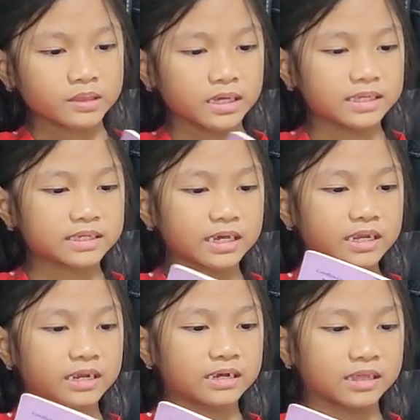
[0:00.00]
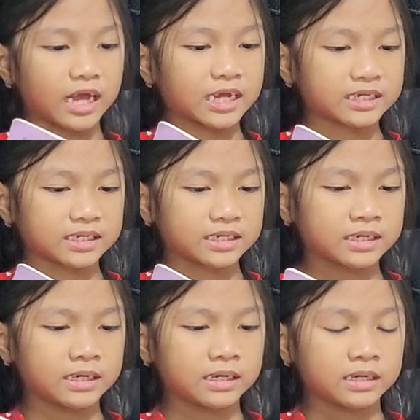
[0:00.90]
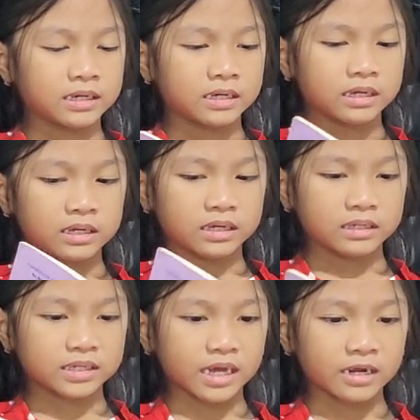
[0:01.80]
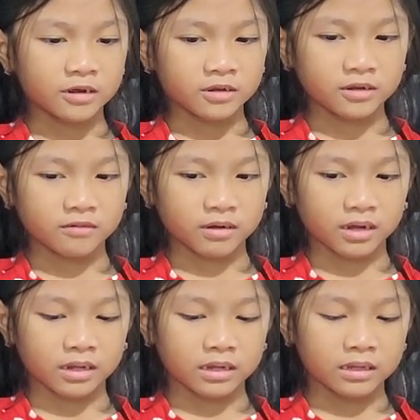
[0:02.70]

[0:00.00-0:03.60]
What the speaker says: Inside the class sat on a rug.